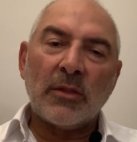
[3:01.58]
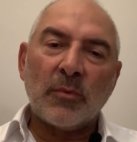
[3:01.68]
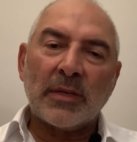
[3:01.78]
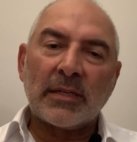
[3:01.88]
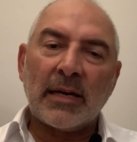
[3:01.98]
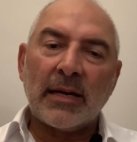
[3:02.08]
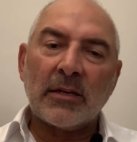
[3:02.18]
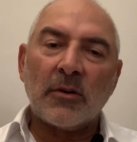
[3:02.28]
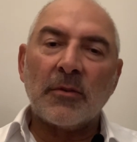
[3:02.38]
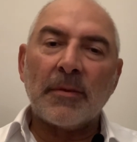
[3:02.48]
went
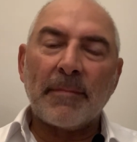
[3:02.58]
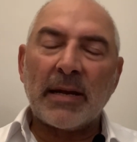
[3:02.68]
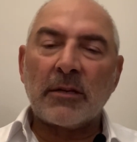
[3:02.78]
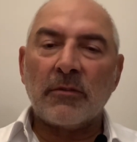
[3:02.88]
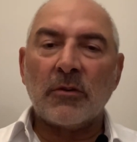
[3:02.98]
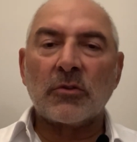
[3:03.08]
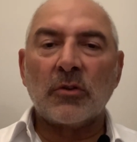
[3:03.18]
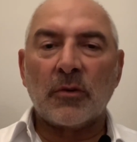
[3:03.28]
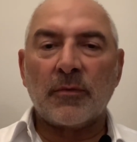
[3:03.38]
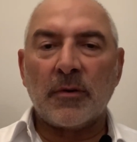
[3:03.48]
higher on the back of those
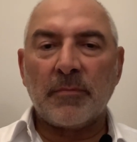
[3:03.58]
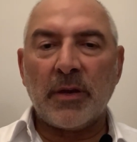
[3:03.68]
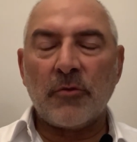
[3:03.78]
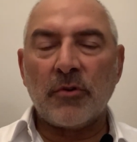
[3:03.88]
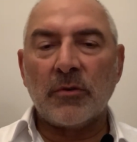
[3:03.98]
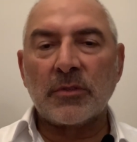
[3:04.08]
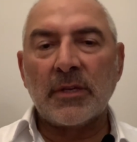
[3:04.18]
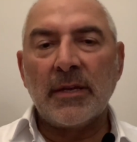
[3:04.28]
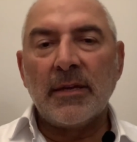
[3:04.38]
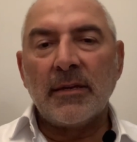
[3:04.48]
non-farm payrolls
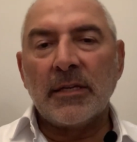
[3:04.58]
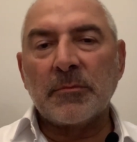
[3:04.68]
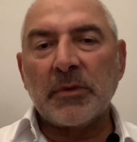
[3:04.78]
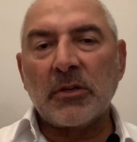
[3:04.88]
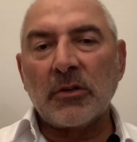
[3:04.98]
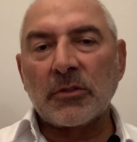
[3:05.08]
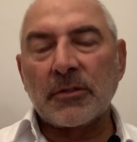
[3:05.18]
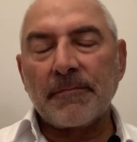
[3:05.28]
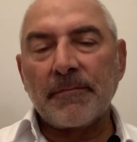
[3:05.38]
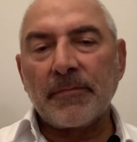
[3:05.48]
is because
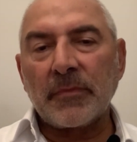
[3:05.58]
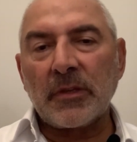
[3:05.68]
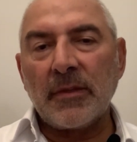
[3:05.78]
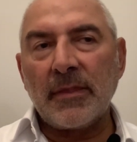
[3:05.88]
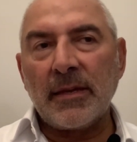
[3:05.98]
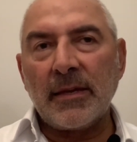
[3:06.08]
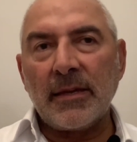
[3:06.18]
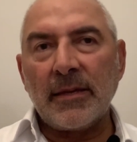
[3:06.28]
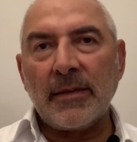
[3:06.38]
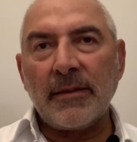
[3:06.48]
there,
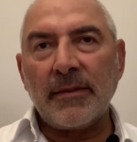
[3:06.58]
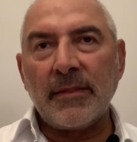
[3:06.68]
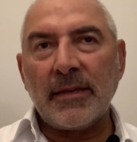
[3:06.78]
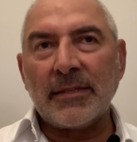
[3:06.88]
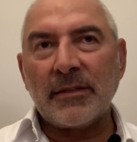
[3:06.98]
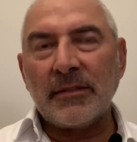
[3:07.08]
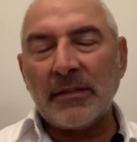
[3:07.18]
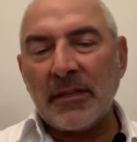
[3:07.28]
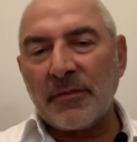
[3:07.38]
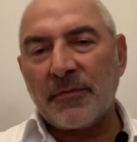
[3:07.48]
there's
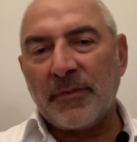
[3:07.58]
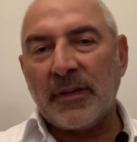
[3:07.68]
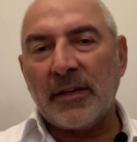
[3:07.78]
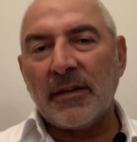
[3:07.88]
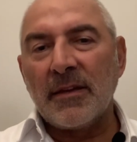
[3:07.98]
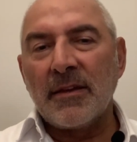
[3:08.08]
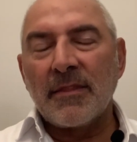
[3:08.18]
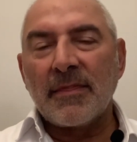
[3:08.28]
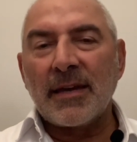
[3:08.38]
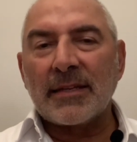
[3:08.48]
another fear
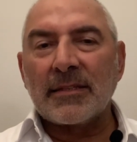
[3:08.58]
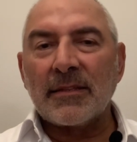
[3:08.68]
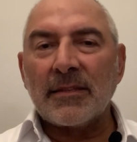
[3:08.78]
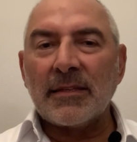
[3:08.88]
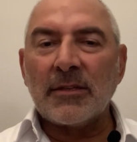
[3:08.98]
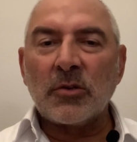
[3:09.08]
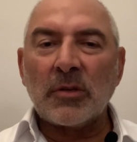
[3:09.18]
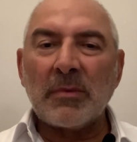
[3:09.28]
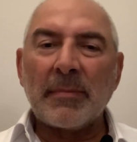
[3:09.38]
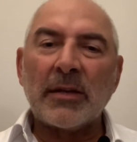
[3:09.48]
that the
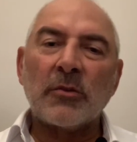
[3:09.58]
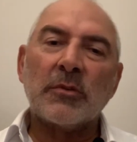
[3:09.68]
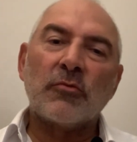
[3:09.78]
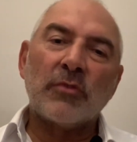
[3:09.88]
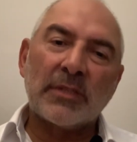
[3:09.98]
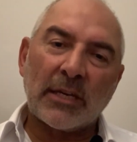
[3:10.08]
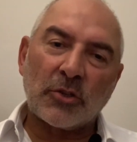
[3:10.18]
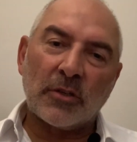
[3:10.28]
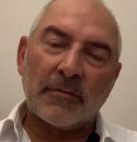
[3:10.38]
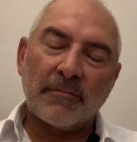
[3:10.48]
economy might go into recession.